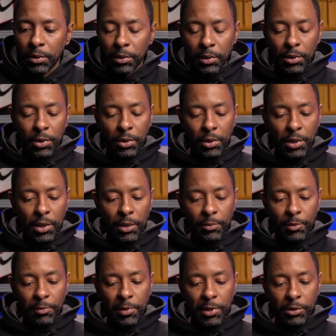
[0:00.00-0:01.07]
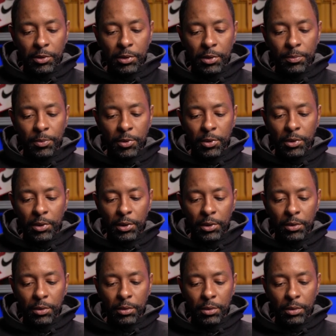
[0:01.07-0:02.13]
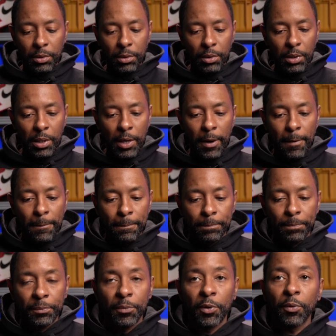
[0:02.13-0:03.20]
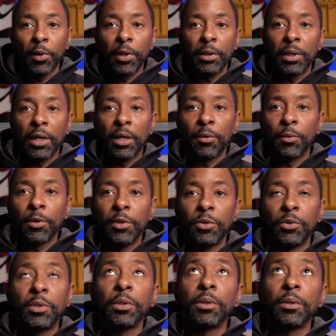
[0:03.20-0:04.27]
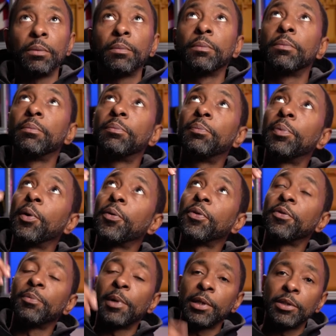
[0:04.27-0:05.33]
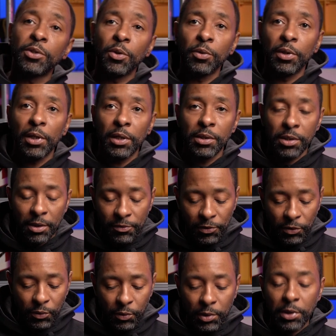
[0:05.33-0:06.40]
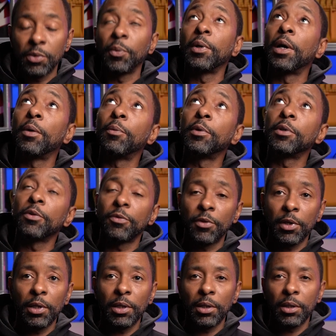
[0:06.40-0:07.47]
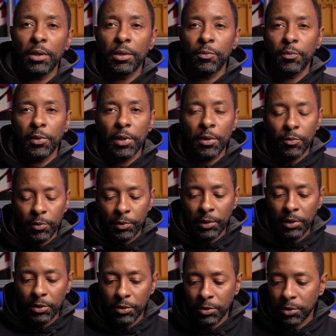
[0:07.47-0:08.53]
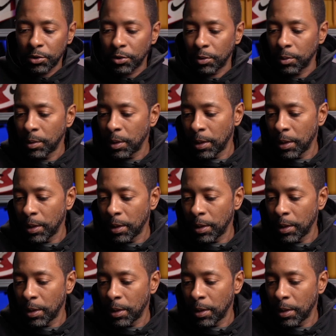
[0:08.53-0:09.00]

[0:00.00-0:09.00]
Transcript: Get our camera mounted up on here. But right now we're using both of my Sony a7 III's. We got one overhead and we got one here, so